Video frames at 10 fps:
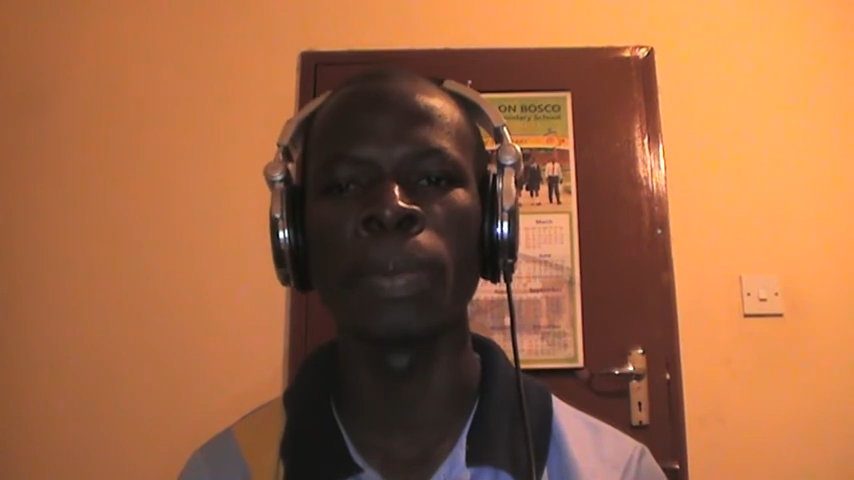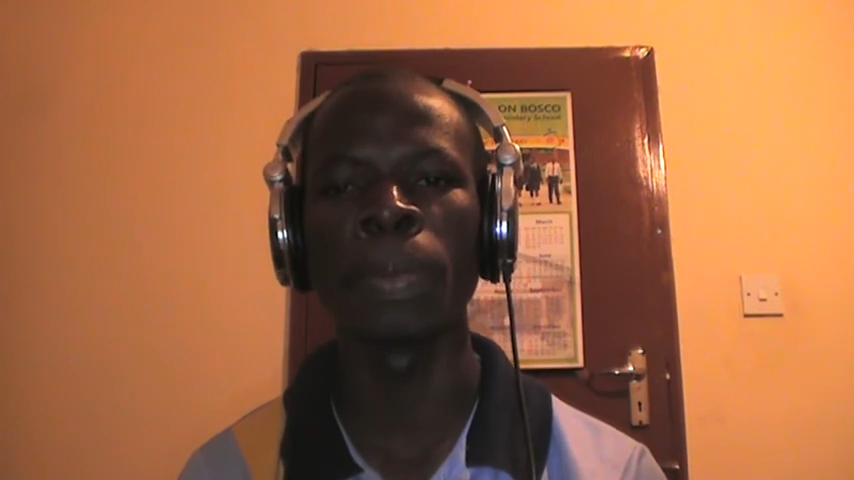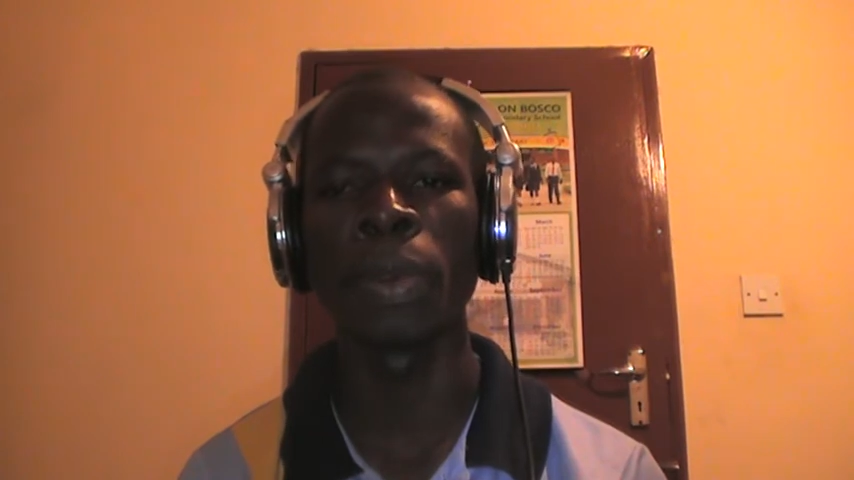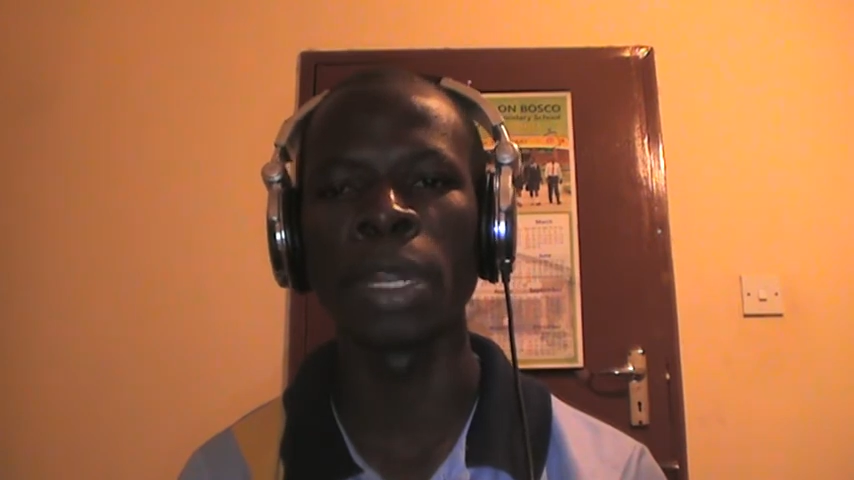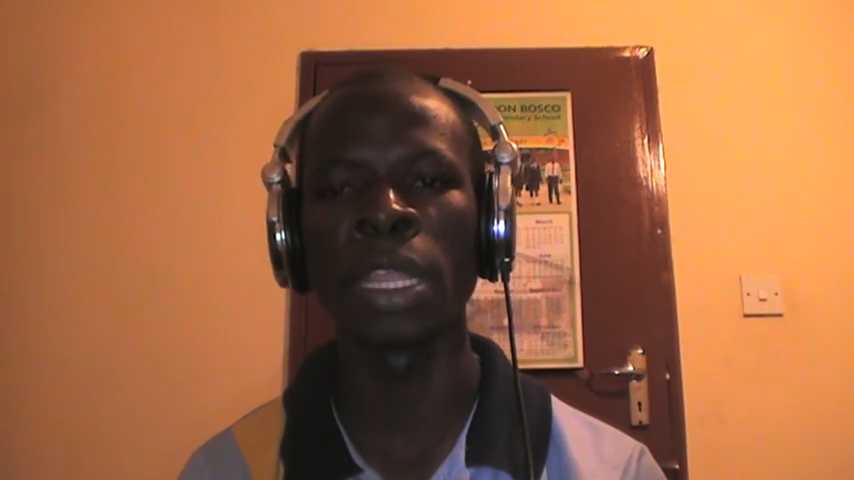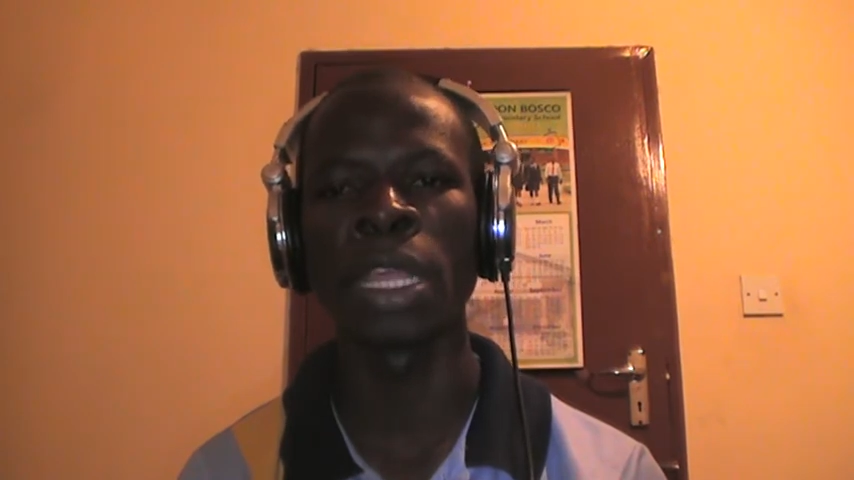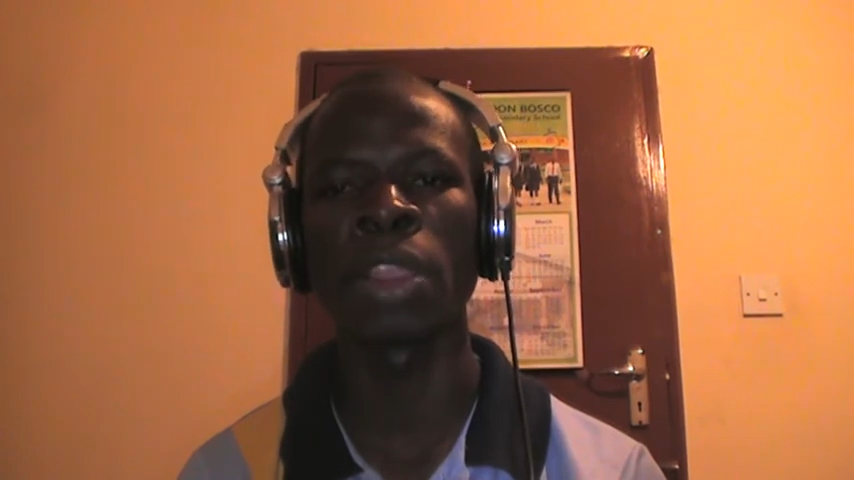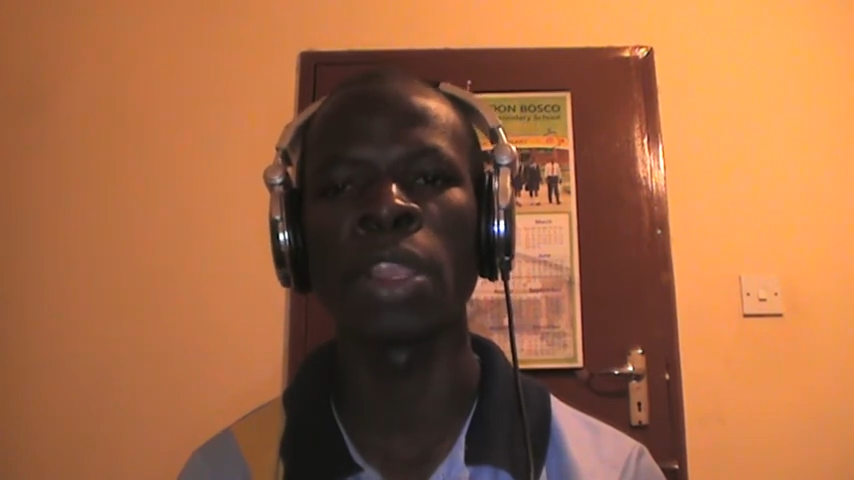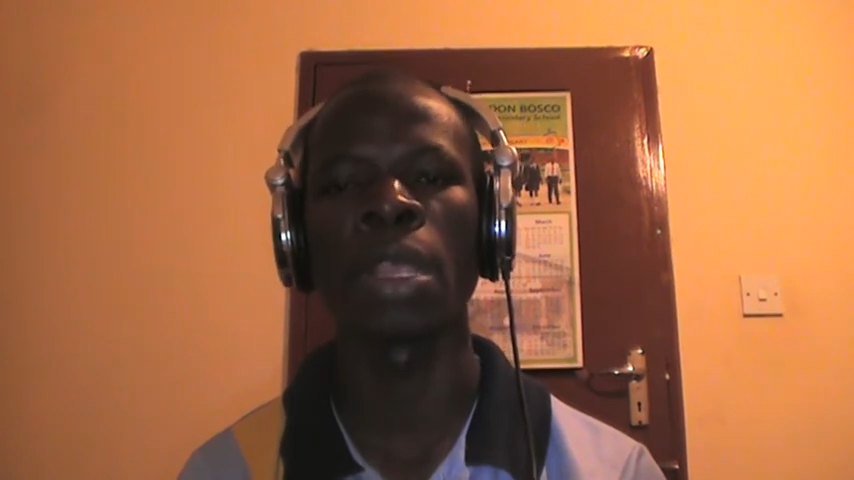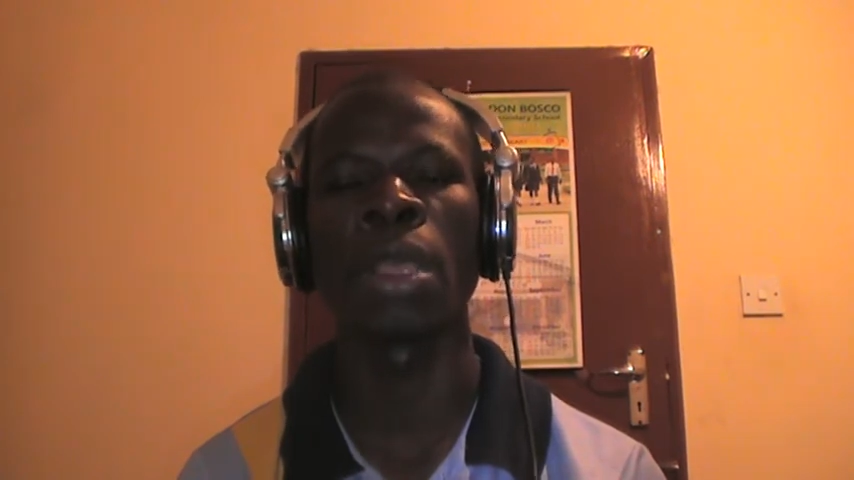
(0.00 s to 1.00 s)
would put it,
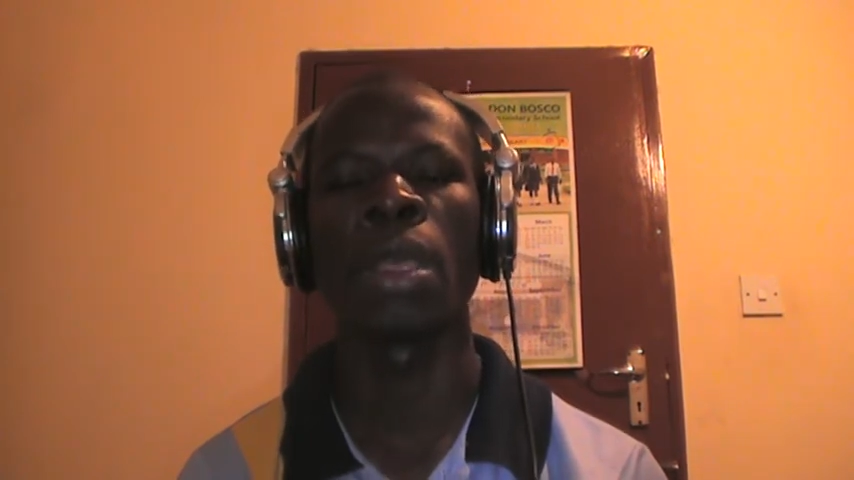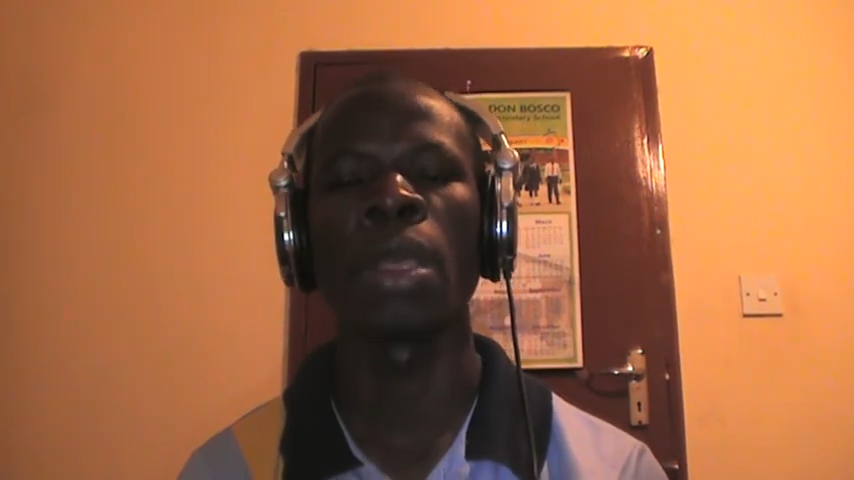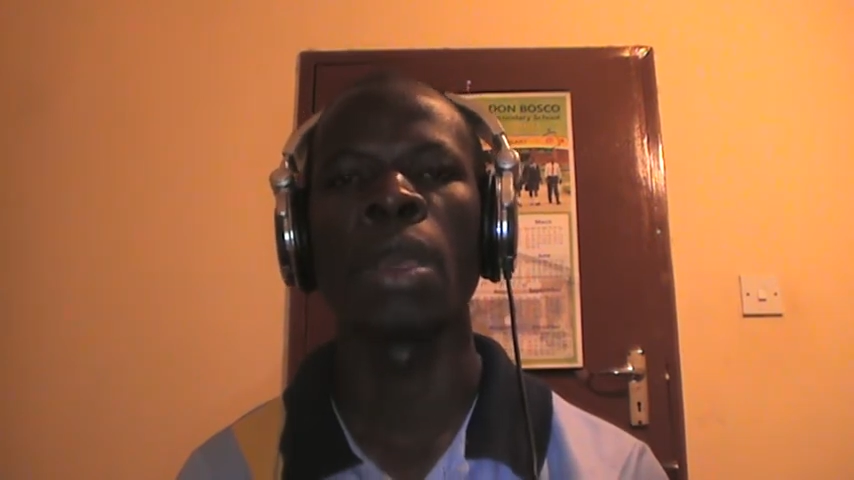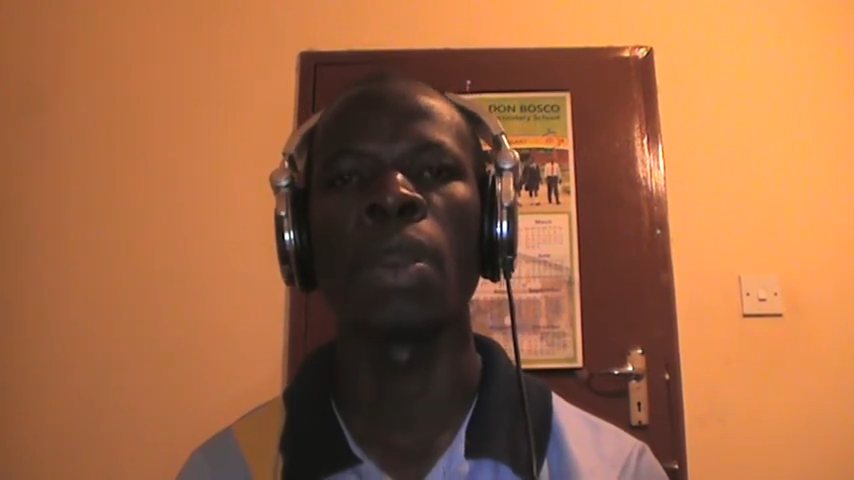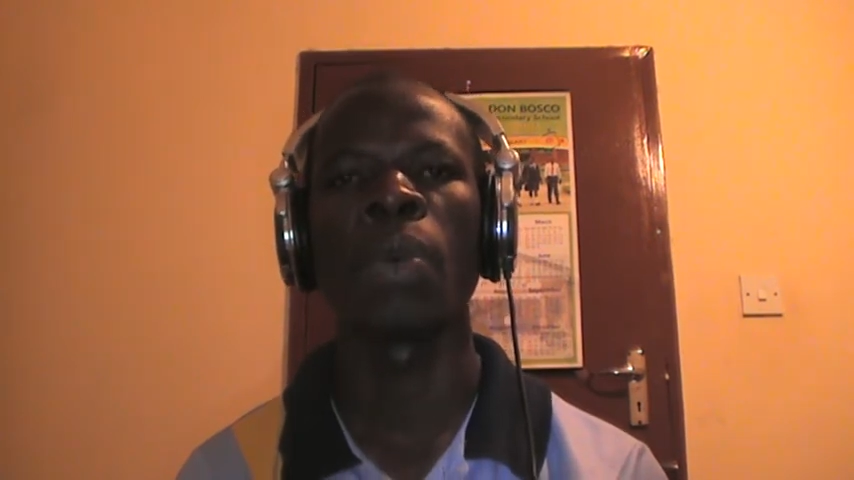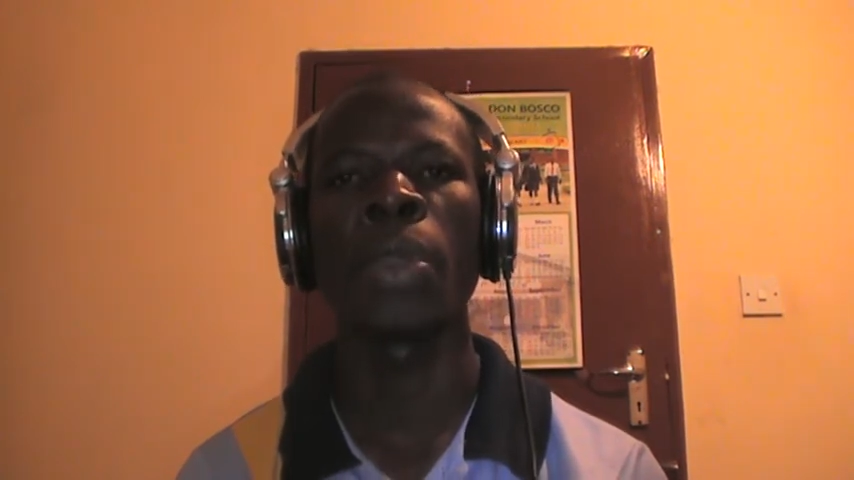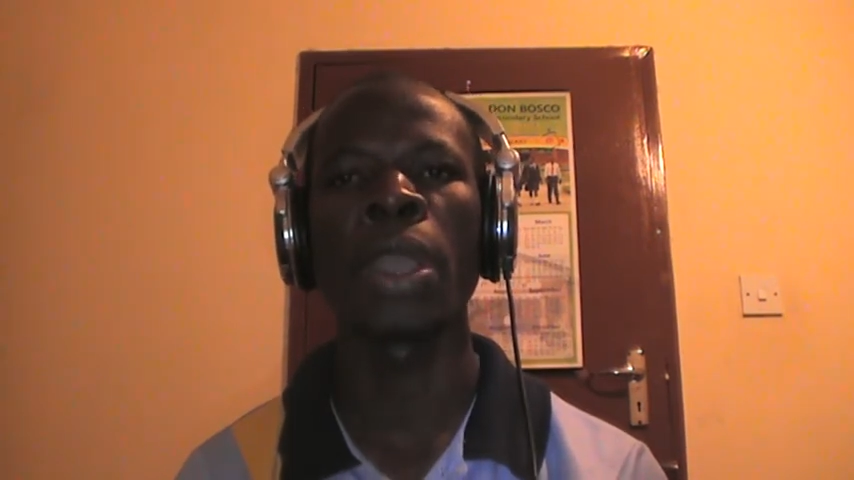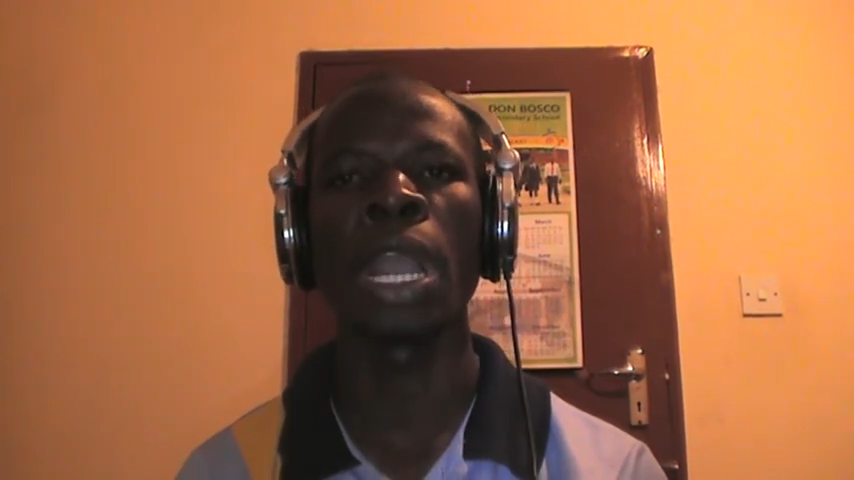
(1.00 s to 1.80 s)
that we